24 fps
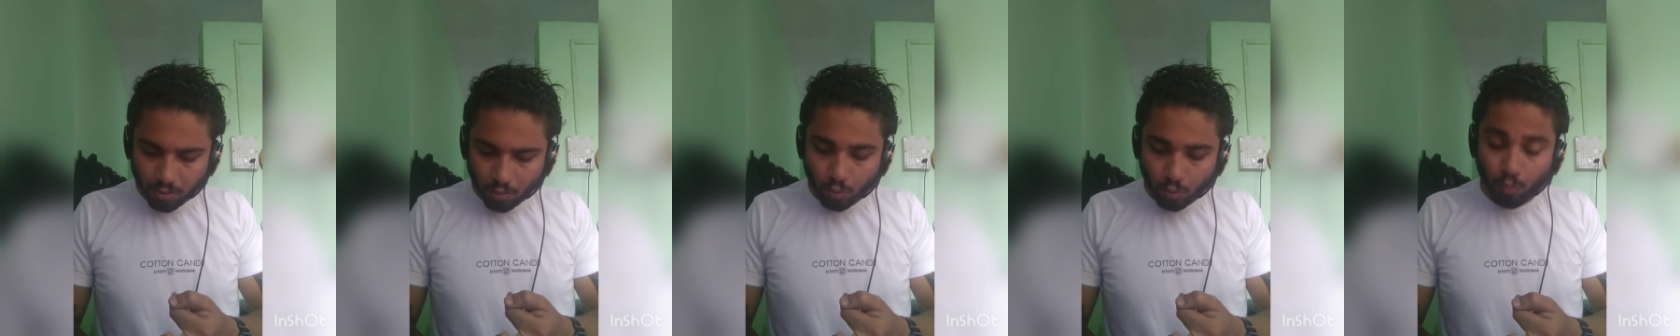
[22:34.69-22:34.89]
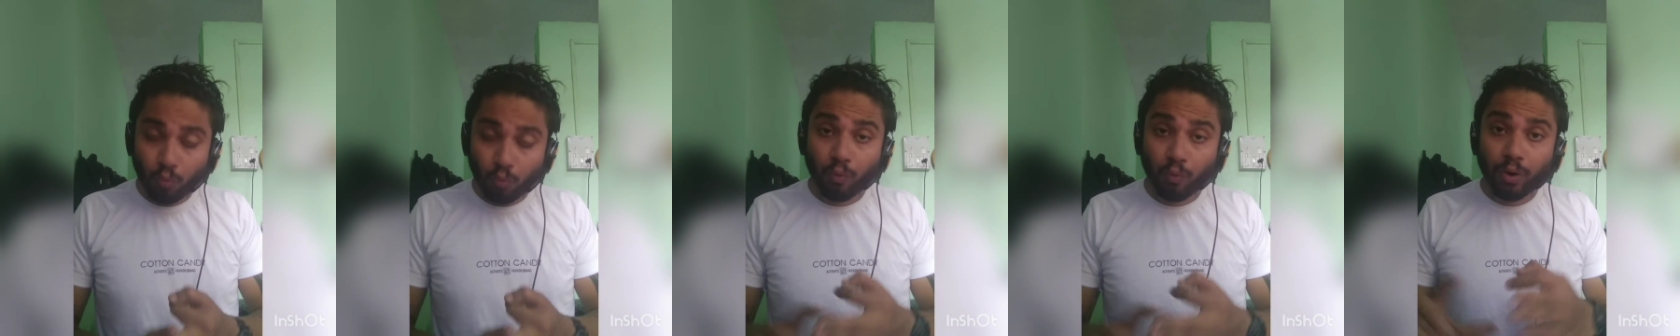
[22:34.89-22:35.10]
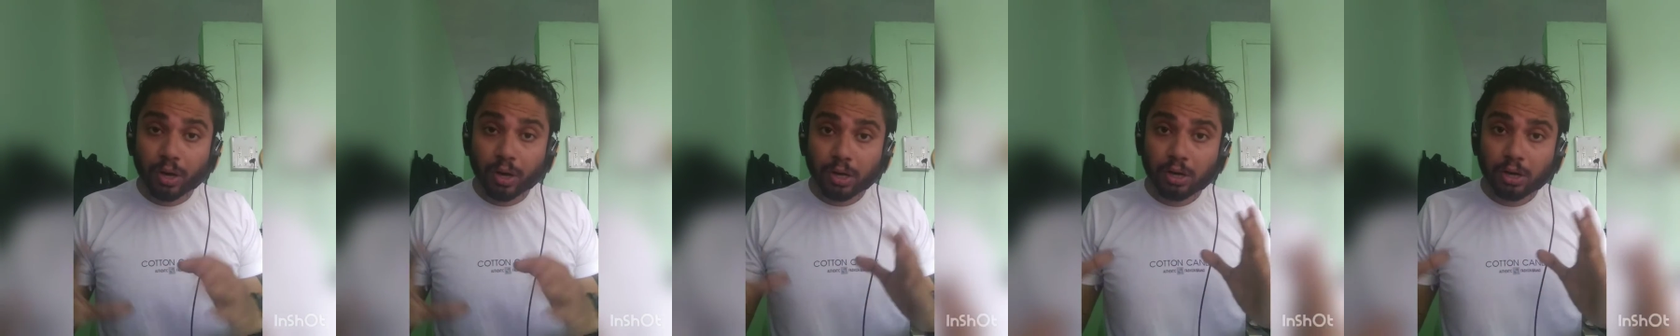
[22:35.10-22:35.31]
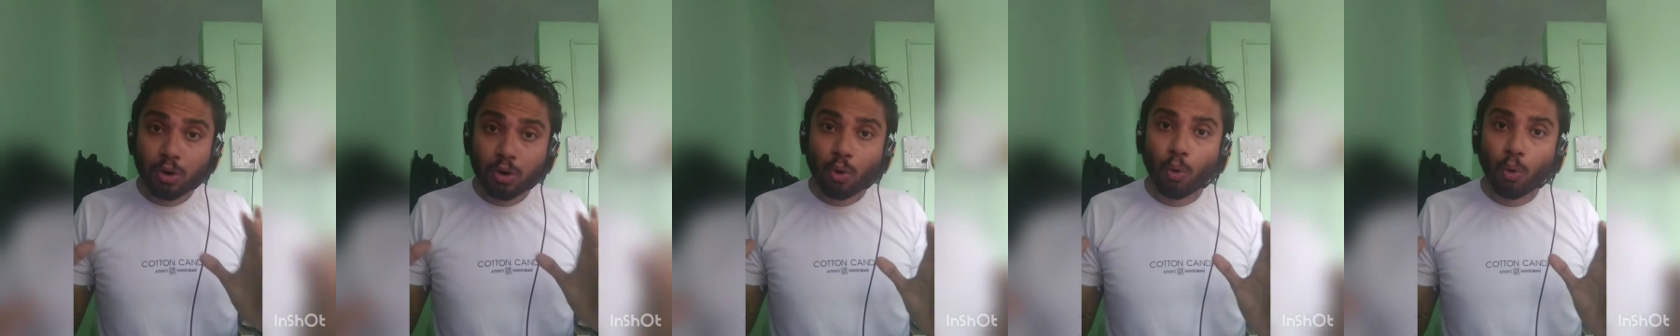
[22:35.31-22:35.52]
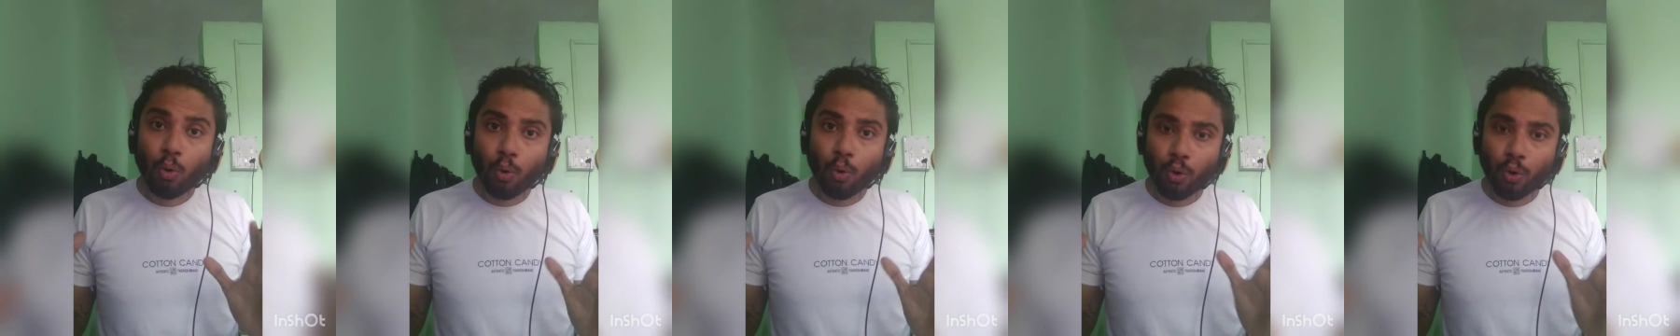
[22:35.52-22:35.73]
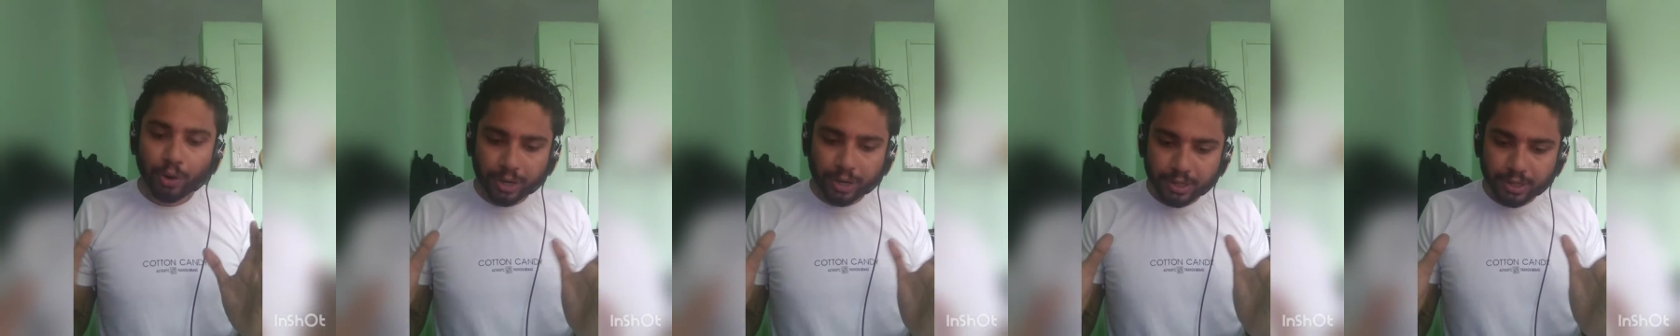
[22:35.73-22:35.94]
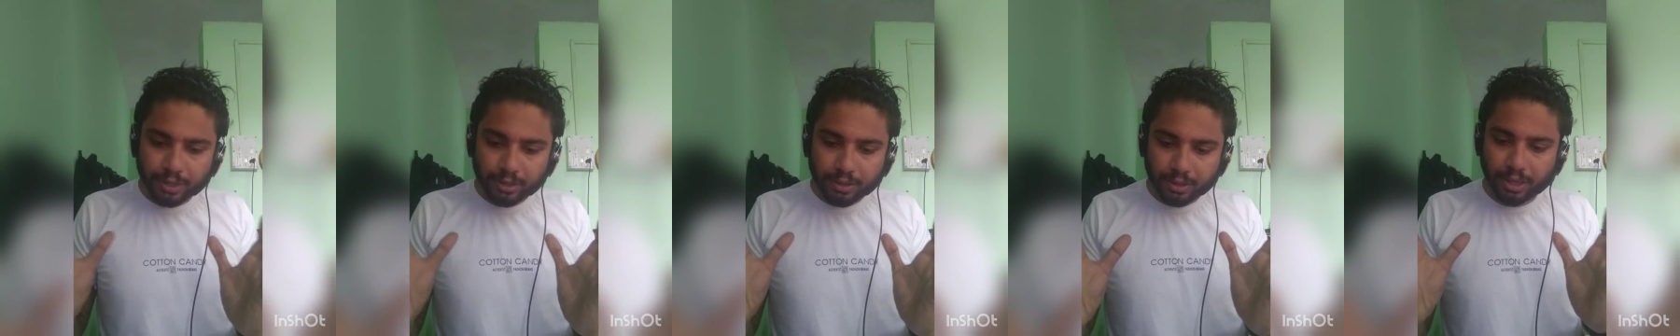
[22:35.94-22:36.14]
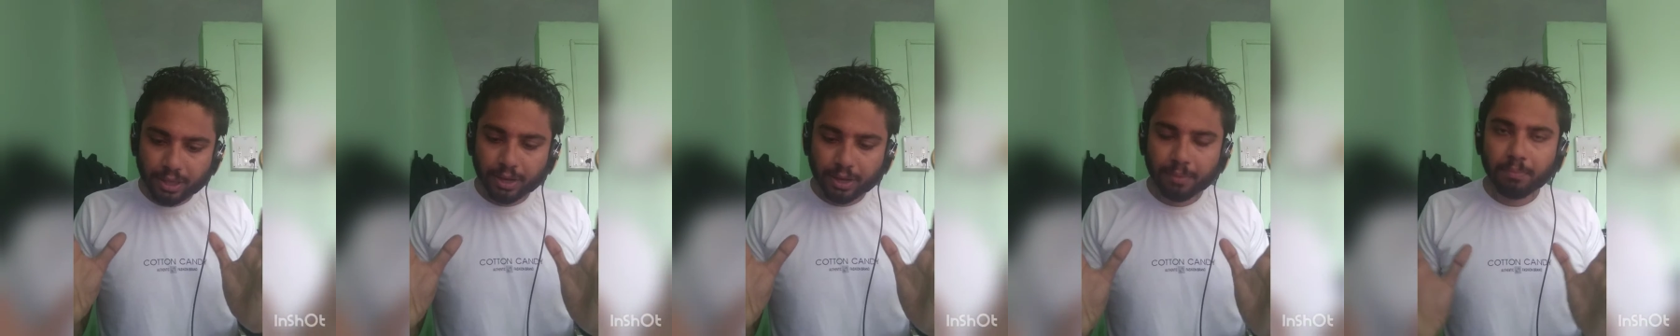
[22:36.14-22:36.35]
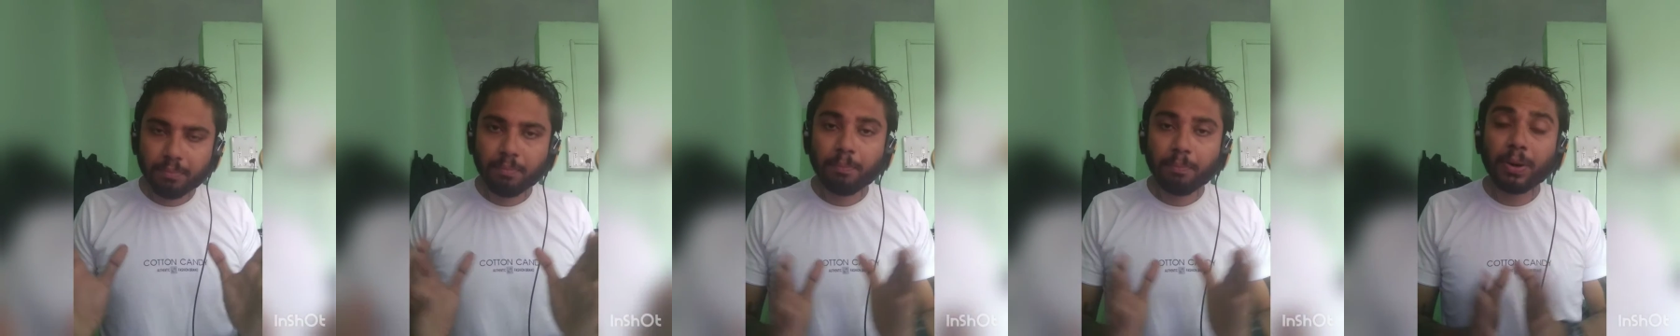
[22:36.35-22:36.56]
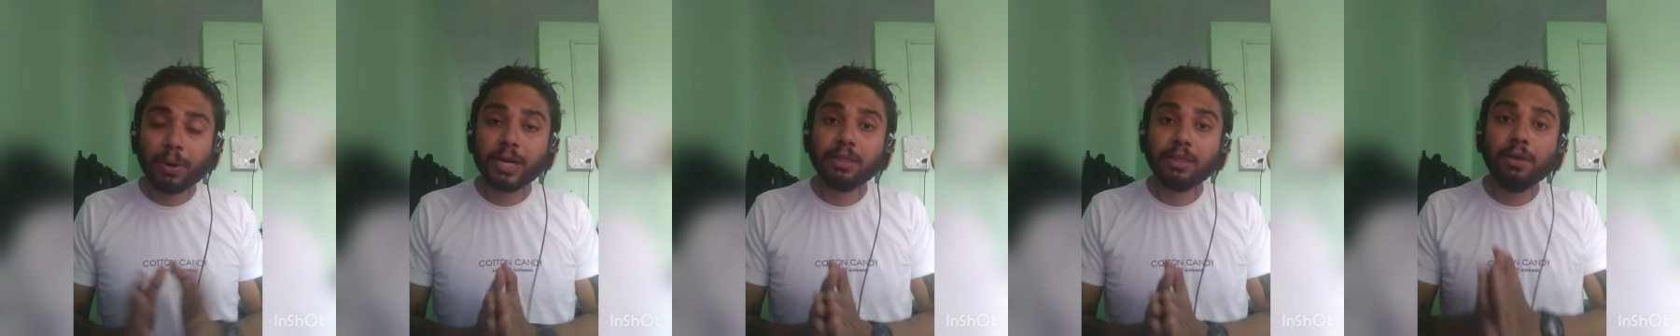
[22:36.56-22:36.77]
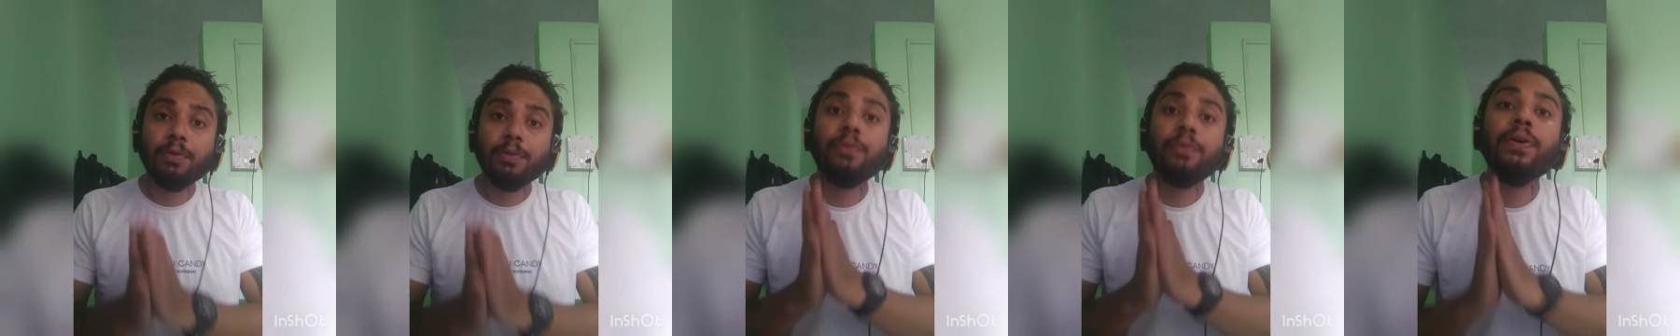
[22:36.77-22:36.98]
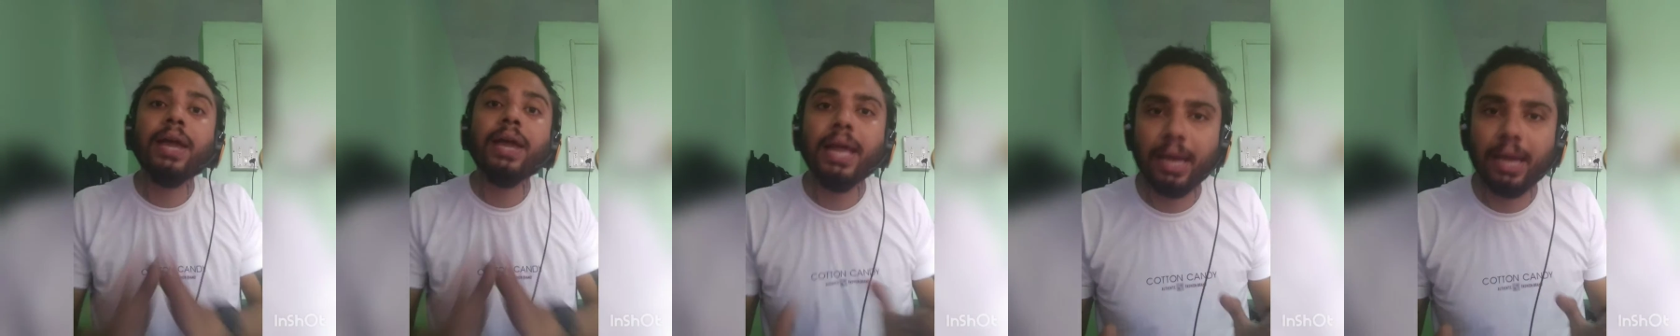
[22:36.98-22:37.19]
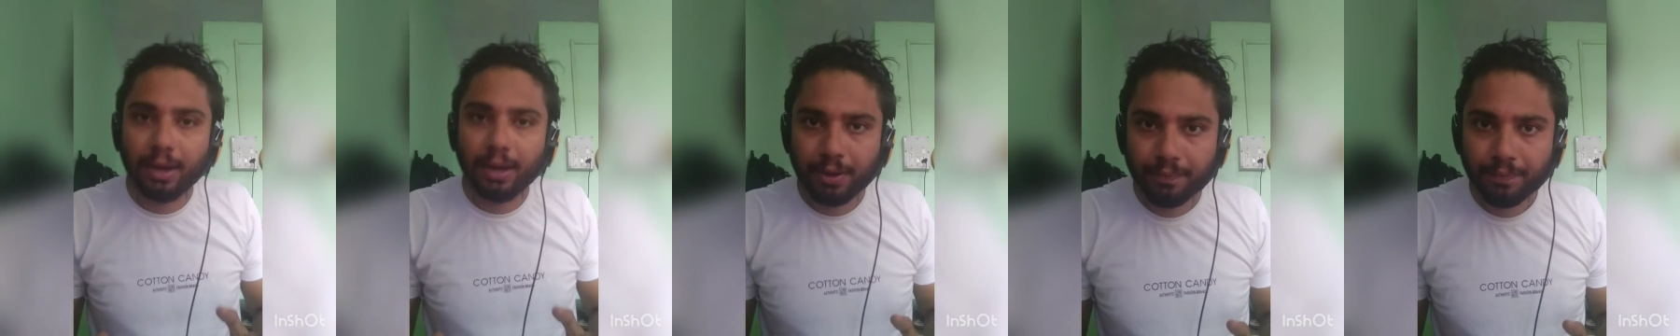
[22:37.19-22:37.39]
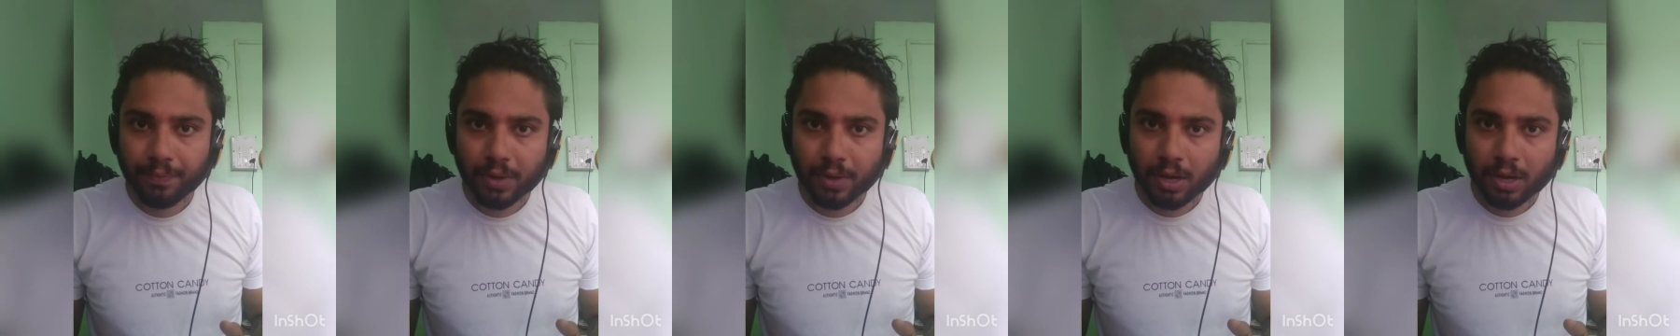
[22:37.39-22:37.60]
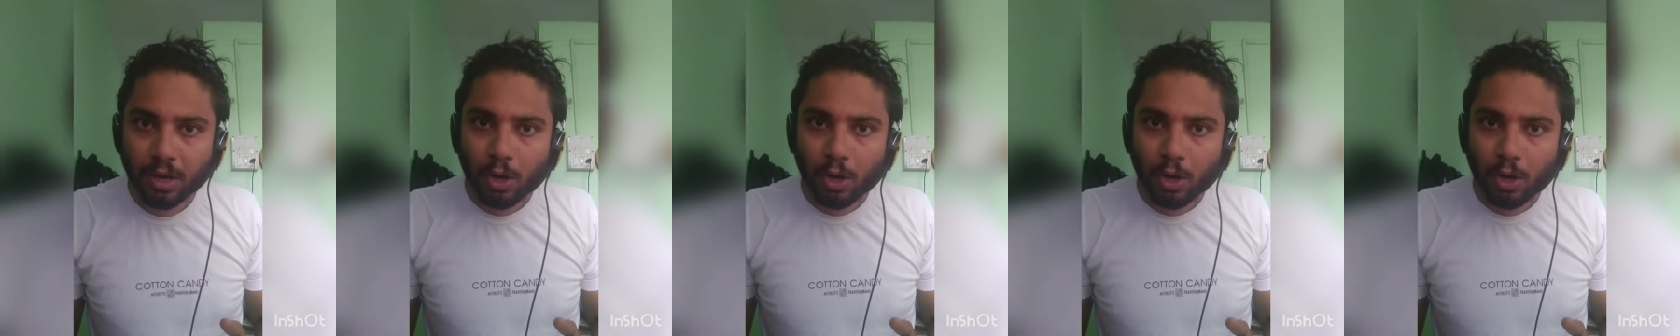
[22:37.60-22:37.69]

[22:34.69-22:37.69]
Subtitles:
work core in them, but they fail.